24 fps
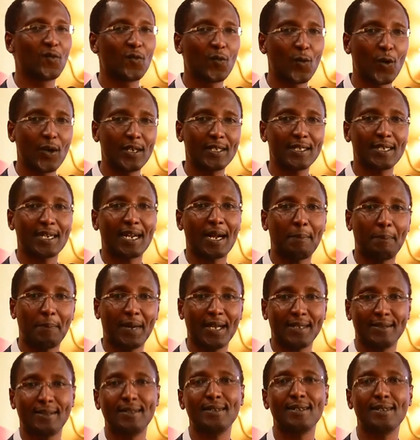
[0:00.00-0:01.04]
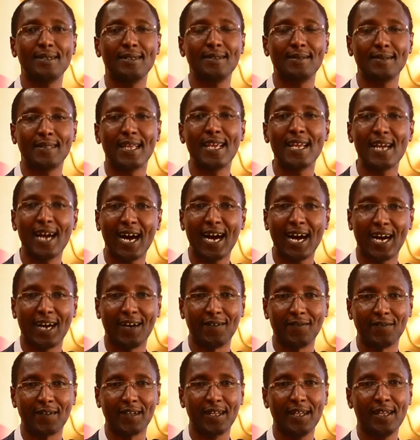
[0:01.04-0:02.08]
what capacities they
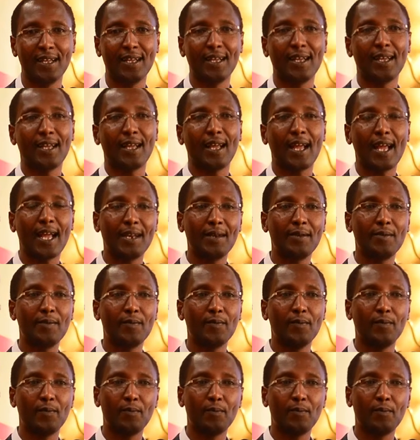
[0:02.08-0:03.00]
have and